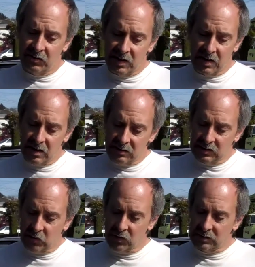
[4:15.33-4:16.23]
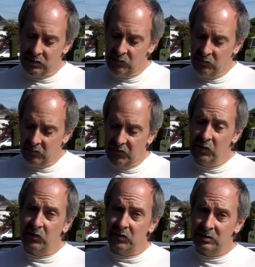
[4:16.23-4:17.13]
They squirt some
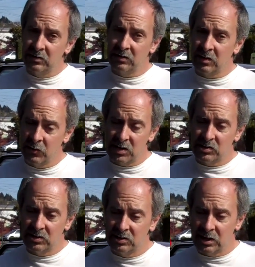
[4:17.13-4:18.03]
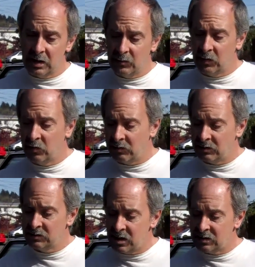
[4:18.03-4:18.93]
fuel into the combustion chamber
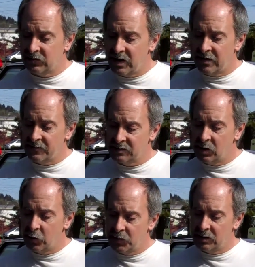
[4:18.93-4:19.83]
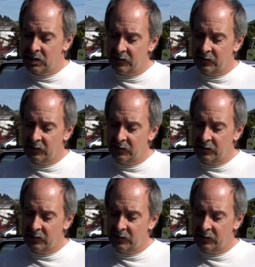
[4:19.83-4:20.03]
when the exhaust valve is open.